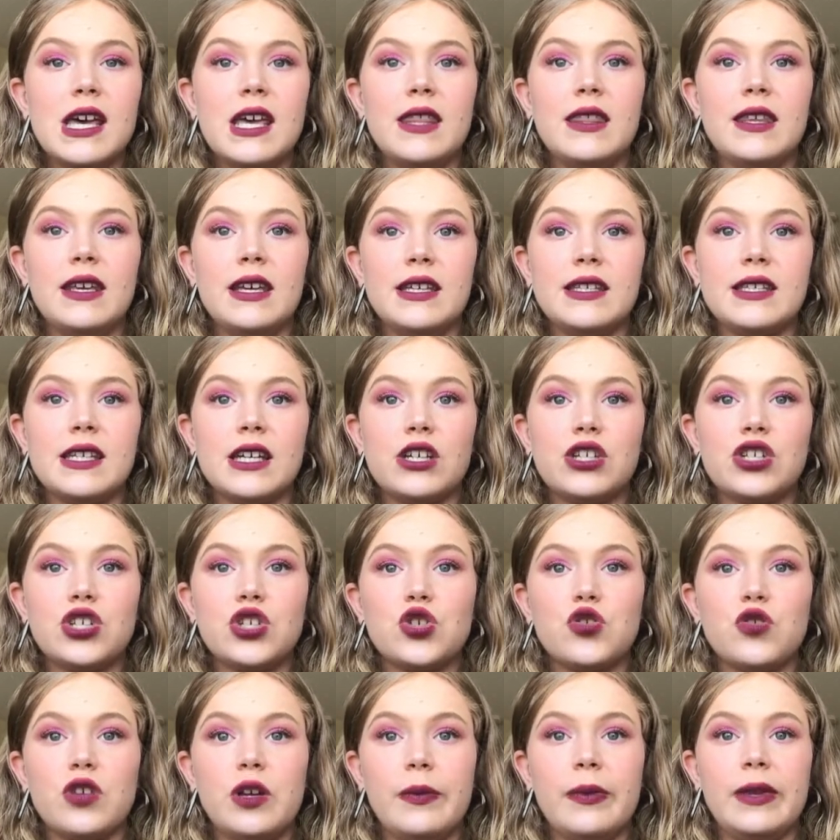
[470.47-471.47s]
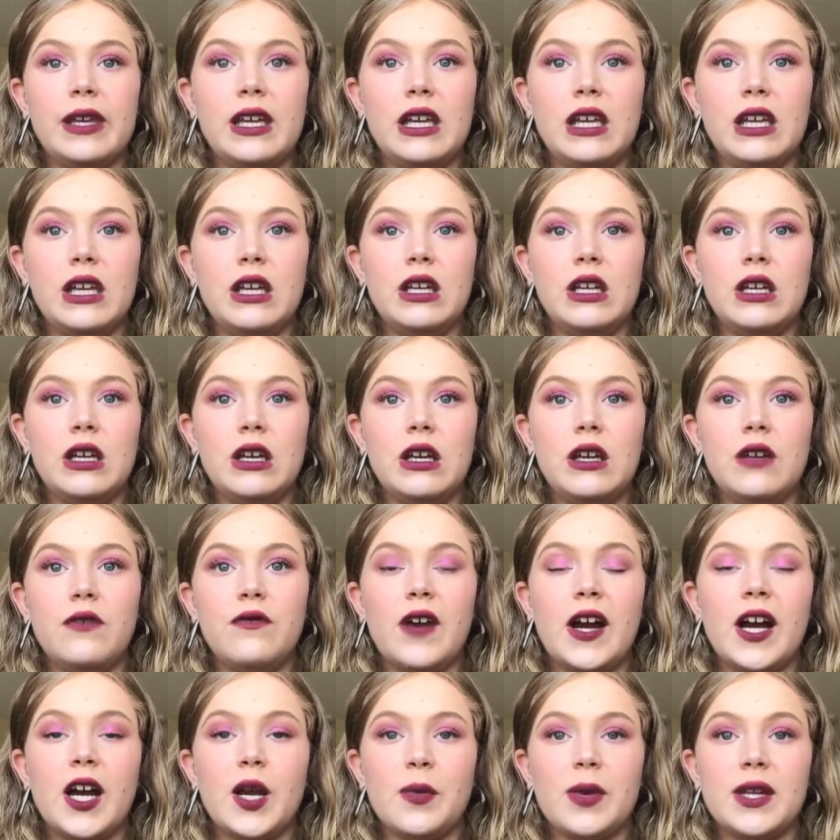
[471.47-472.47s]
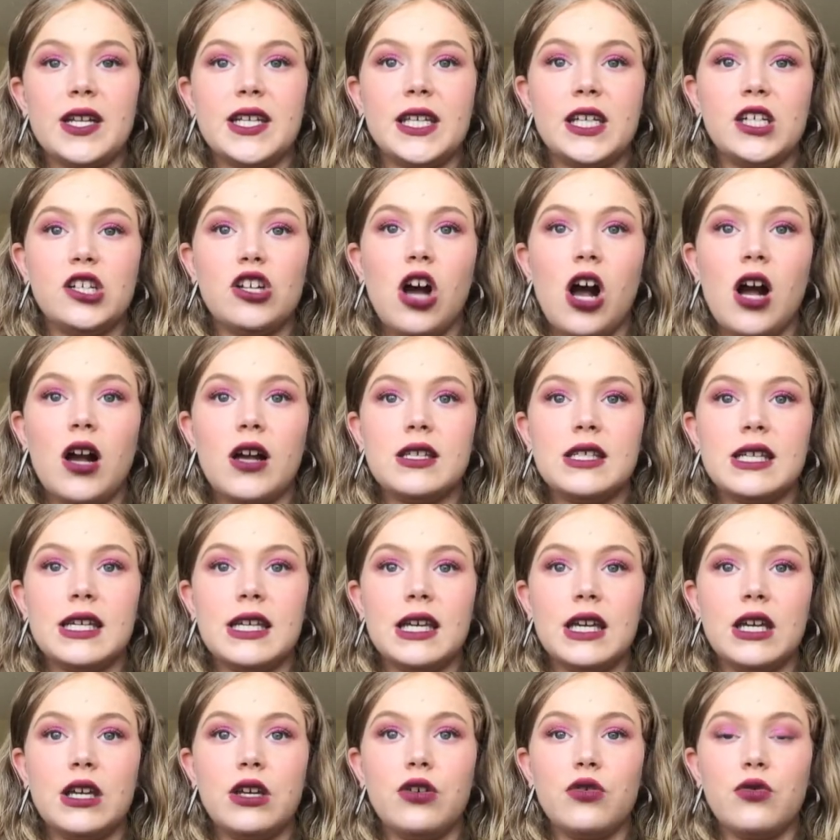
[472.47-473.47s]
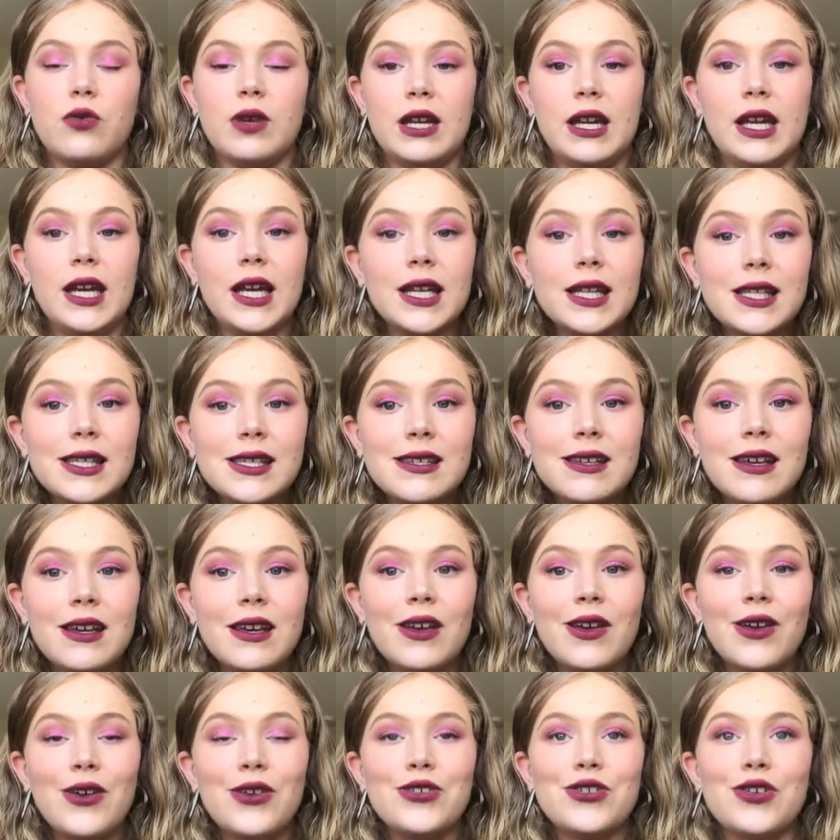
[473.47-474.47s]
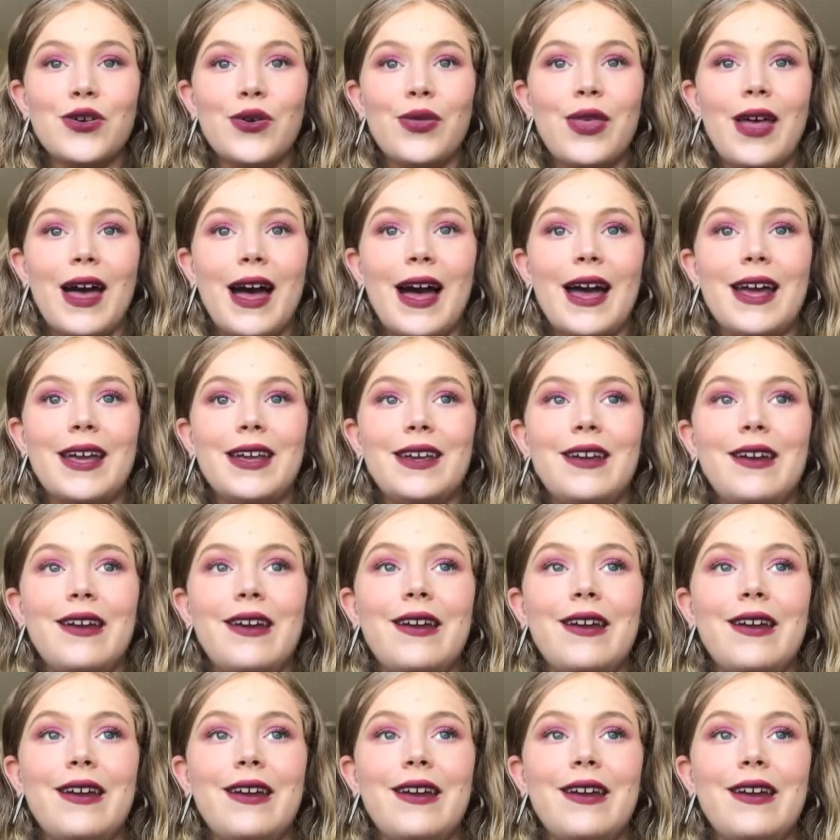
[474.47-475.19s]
these extremely environmentally toxic ingredients so that